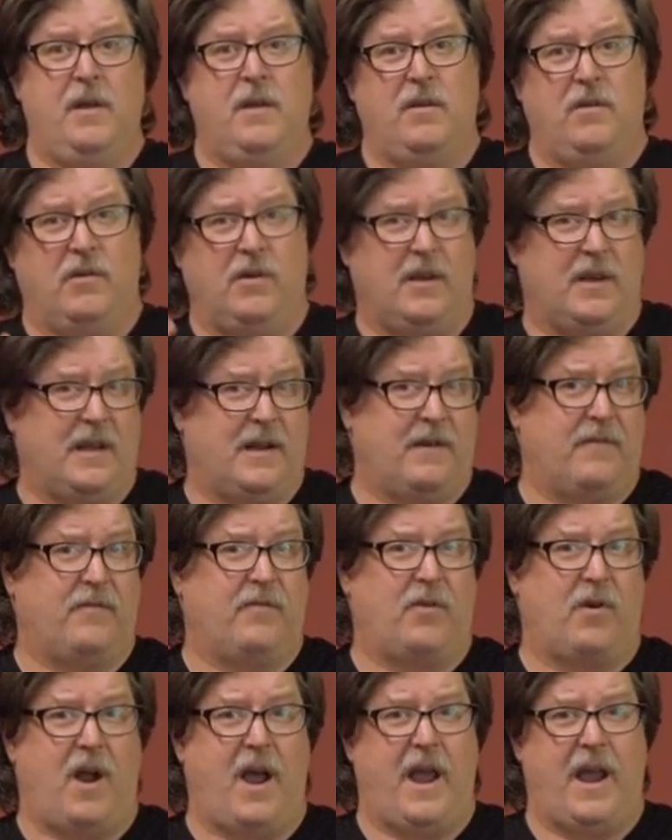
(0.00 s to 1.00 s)
You can get a
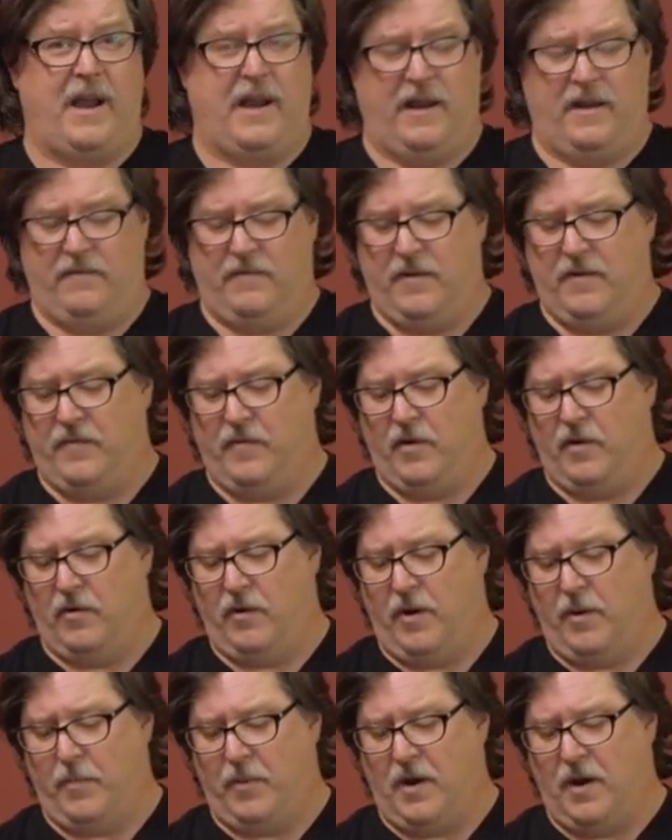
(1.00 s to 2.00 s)
variety of different
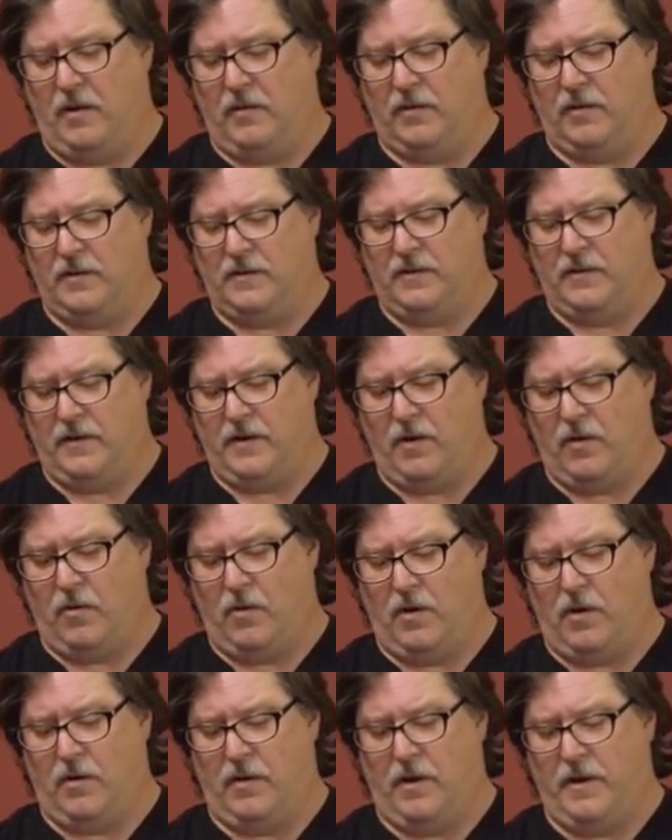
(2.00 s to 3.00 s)
grip colors when you
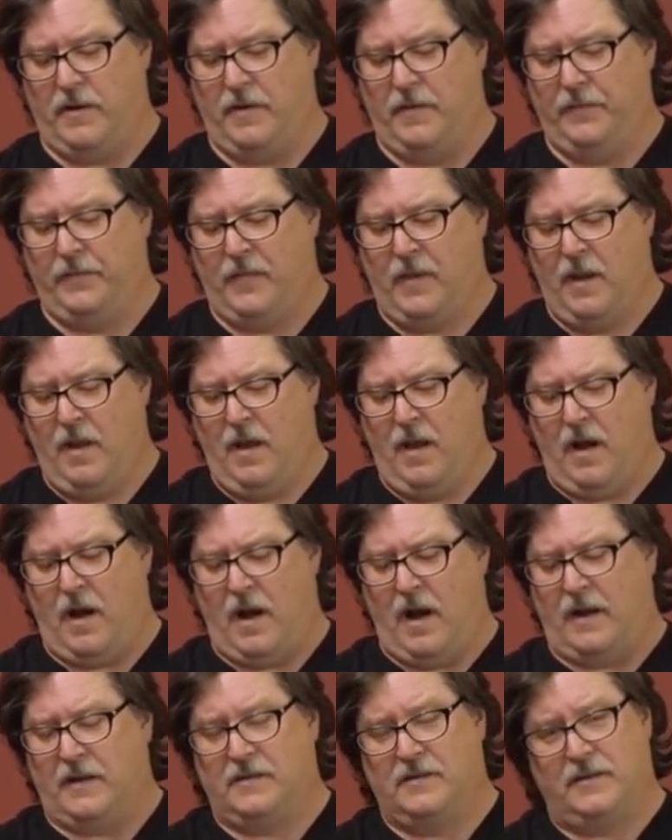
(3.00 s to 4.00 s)
order it.
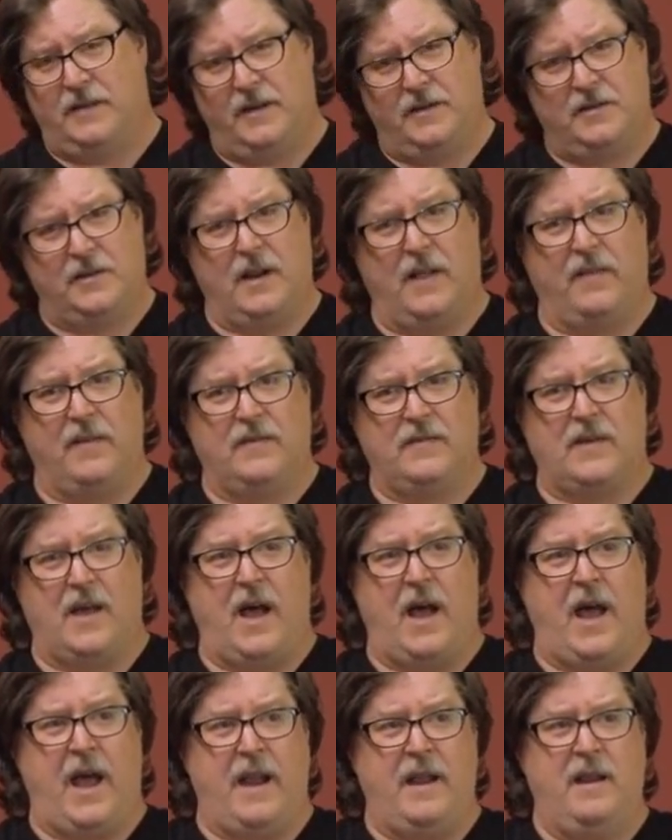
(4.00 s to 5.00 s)
Uh, it's stitched on the
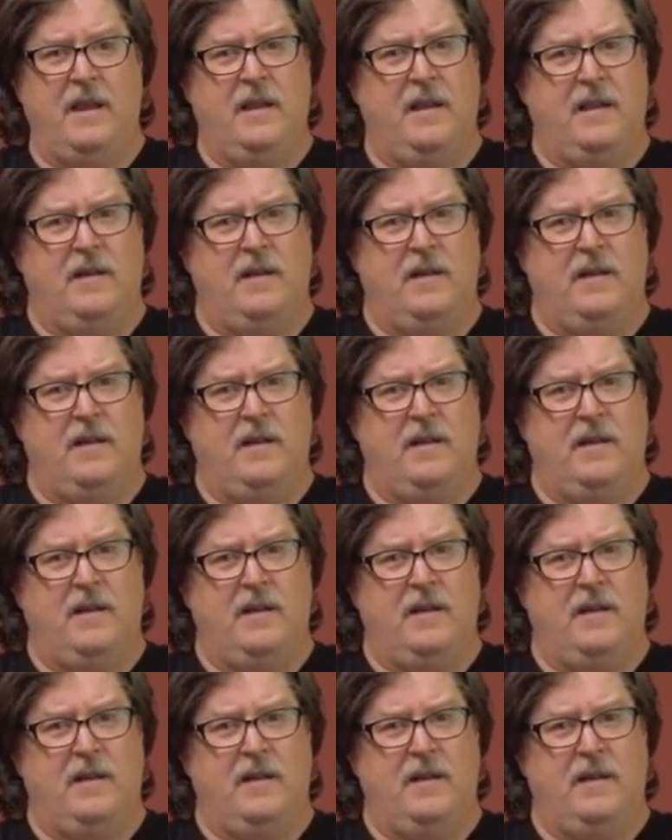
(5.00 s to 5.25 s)
side